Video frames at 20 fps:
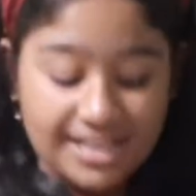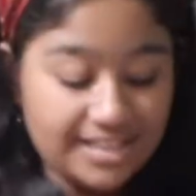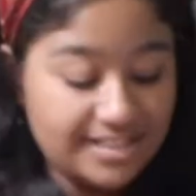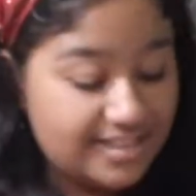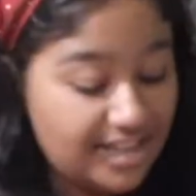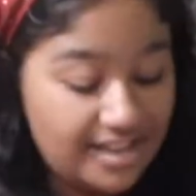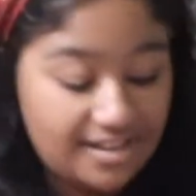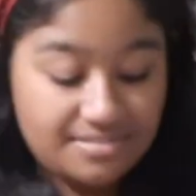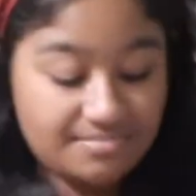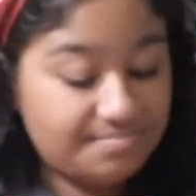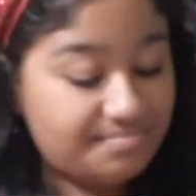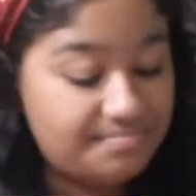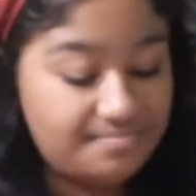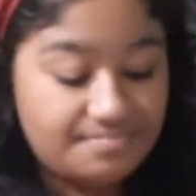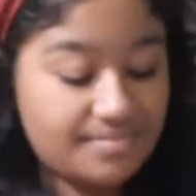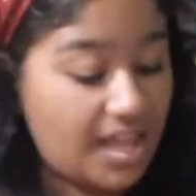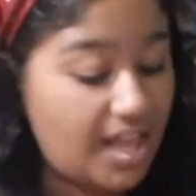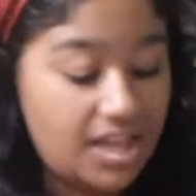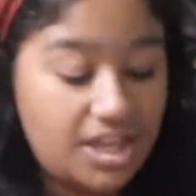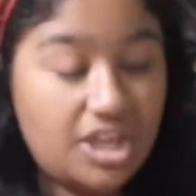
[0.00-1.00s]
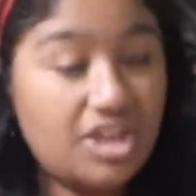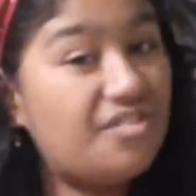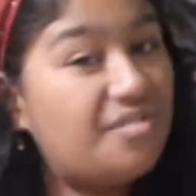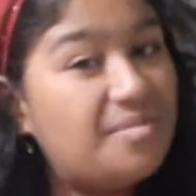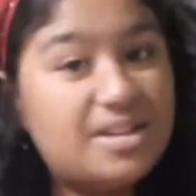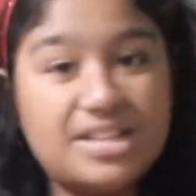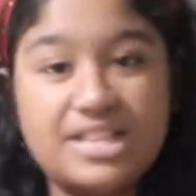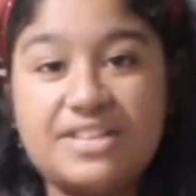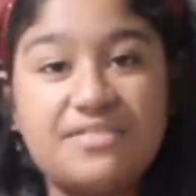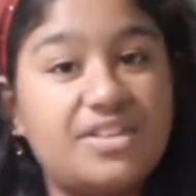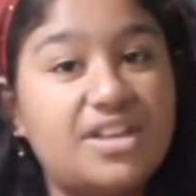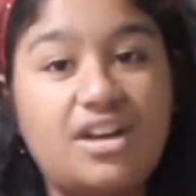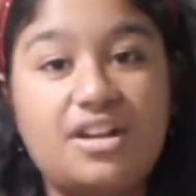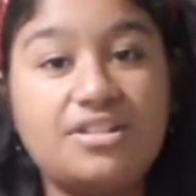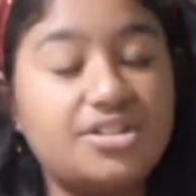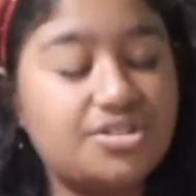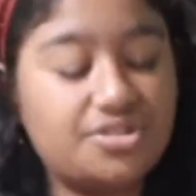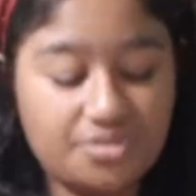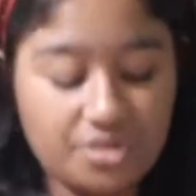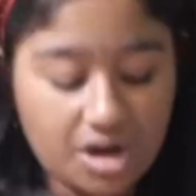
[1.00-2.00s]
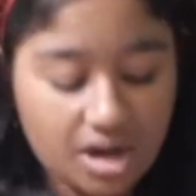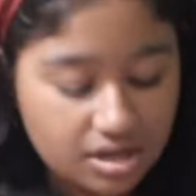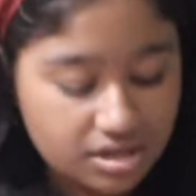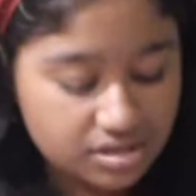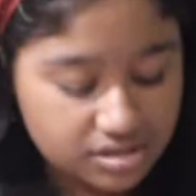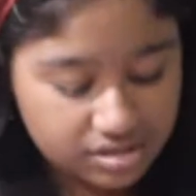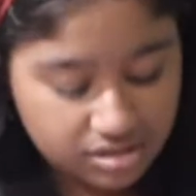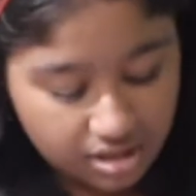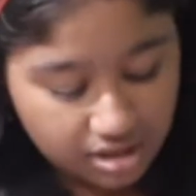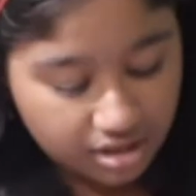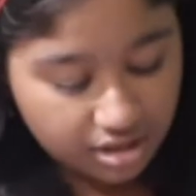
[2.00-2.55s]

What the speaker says: then you've been living under the rocks.